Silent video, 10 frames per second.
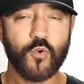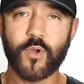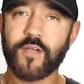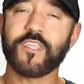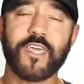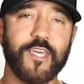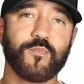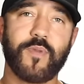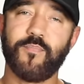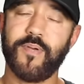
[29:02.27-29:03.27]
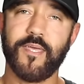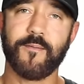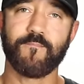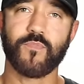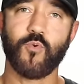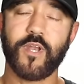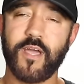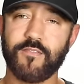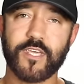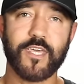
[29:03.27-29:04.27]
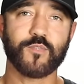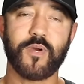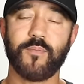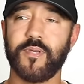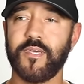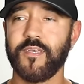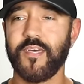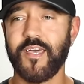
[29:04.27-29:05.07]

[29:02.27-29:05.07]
Whatever the case might be, whatever the case might be.